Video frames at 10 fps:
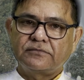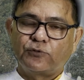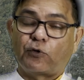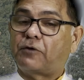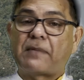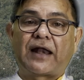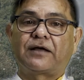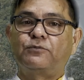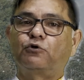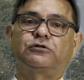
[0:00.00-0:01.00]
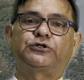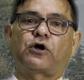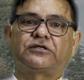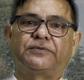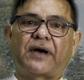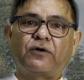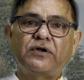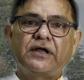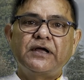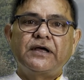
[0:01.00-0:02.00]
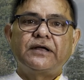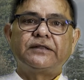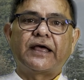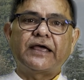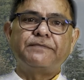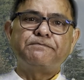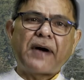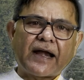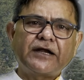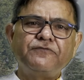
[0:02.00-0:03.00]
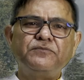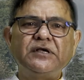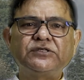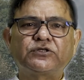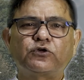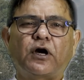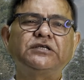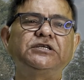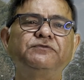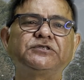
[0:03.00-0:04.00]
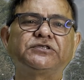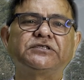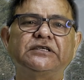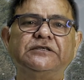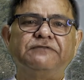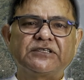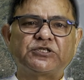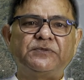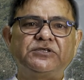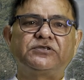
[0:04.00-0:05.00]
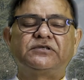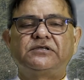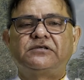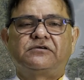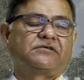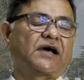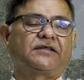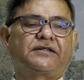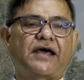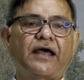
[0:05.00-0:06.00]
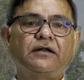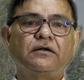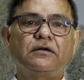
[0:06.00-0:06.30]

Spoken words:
what Malcolm Knowles talks about, the imperative means continuous investment rather than